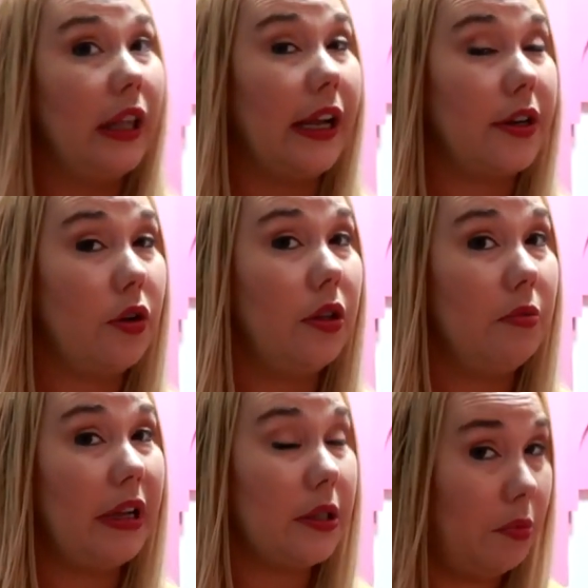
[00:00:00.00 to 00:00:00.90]
Like I told
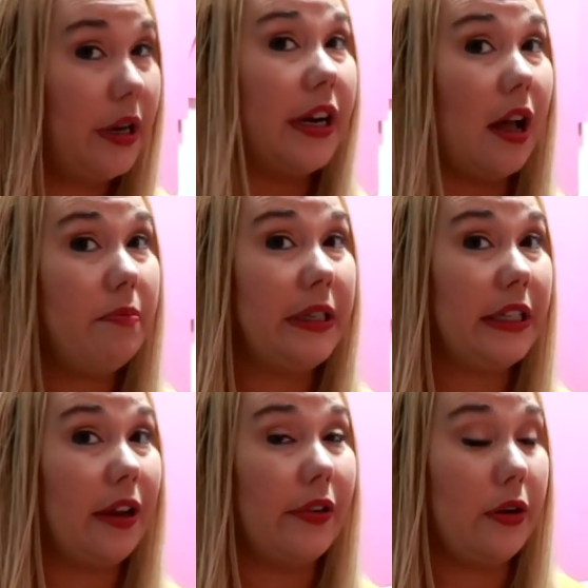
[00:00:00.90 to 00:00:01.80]
them like to put it up and
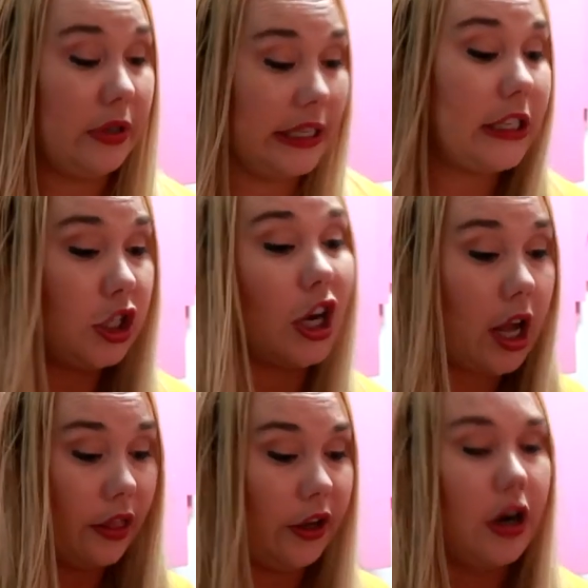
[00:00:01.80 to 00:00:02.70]
stuff, and it was like
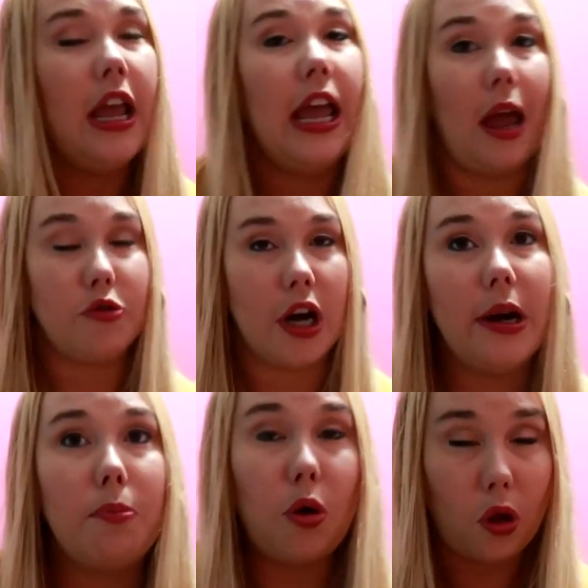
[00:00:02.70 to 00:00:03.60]
stuck on there. And I'm
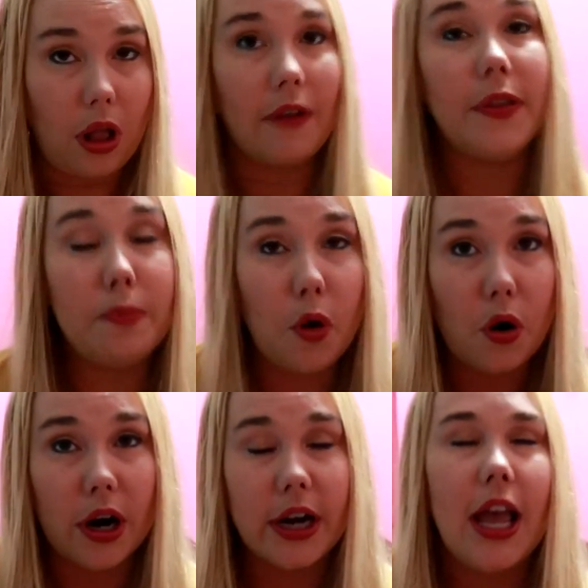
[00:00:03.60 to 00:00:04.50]
trying to pull off the
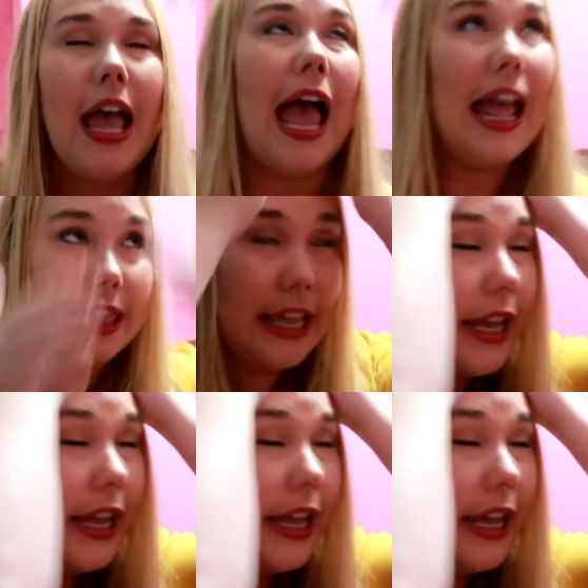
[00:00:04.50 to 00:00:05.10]
board, and